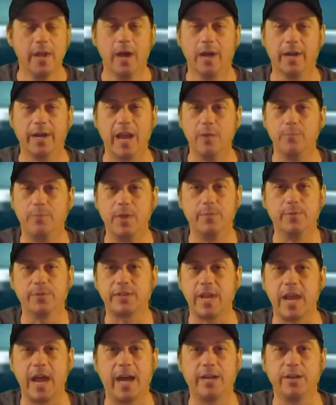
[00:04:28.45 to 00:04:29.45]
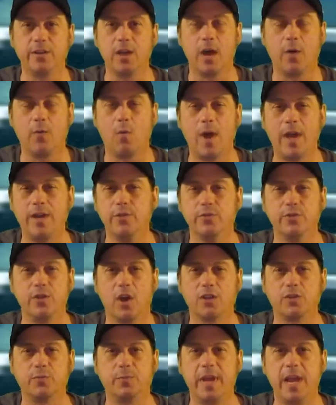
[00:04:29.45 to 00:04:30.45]
Again, people say, why do your
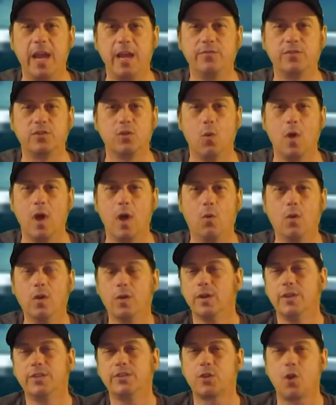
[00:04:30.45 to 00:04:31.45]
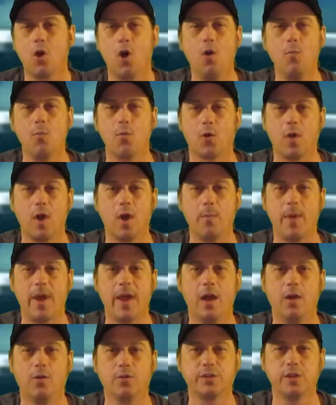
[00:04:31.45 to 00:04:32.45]
dogs behave so well? Well, it's calm around my
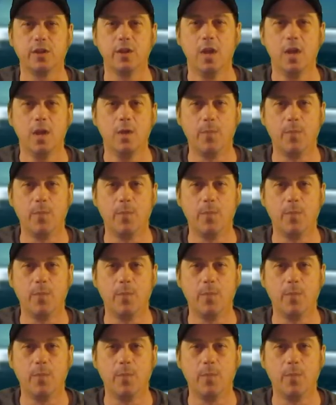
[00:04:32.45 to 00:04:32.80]
house.